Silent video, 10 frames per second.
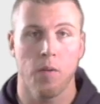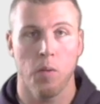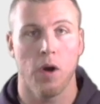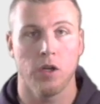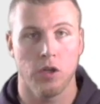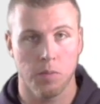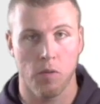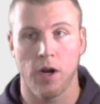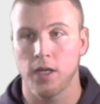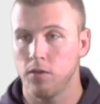We want to do
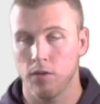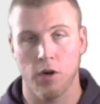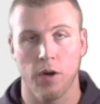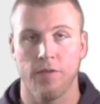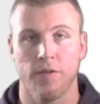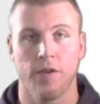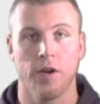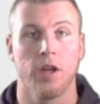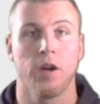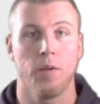sports, go even further.